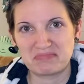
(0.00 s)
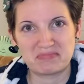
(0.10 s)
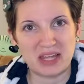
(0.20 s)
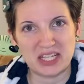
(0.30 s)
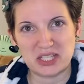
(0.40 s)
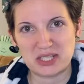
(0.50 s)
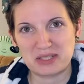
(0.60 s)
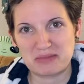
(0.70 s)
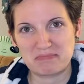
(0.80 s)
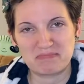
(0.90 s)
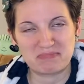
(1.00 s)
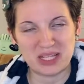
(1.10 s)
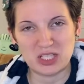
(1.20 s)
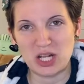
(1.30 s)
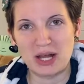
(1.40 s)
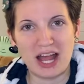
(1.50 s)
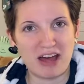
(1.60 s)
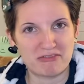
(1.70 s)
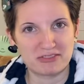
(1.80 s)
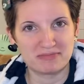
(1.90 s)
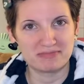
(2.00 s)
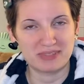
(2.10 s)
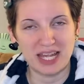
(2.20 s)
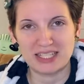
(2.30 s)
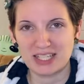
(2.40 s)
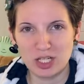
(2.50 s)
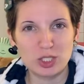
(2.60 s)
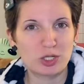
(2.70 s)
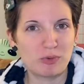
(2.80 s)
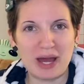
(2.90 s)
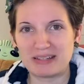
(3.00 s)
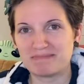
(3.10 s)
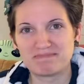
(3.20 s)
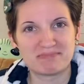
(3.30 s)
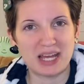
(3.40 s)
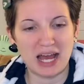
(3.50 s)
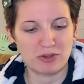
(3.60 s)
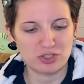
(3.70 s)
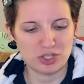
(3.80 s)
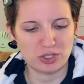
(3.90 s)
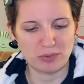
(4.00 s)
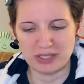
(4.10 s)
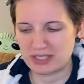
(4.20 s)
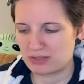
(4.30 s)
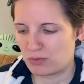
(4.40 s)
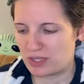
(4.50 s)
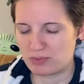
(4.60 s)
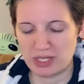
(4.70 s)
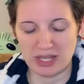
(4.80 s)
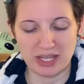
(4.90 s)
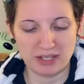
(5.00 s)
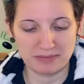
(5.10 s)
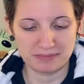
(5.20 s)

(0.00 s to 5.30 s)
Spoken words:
That's all I have. It's gonna look wet. I'll show you once we get there.